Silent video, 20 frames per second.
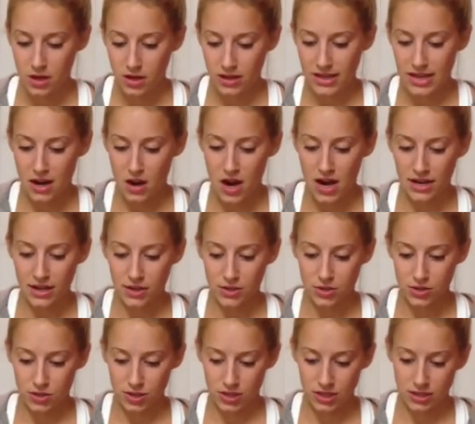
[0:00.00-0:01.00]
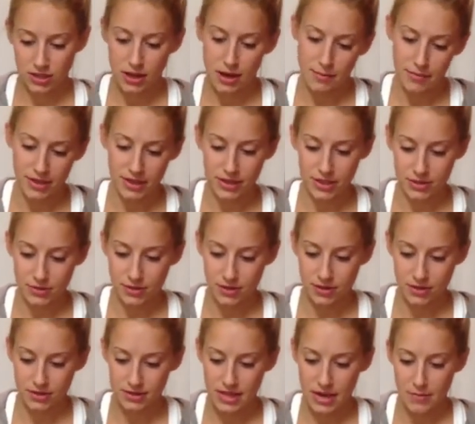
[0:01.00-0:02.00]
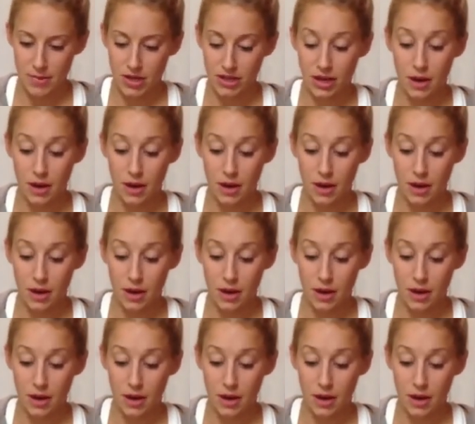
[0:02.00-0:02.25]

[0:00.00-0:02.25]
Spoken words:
Now I'm going to do it the same on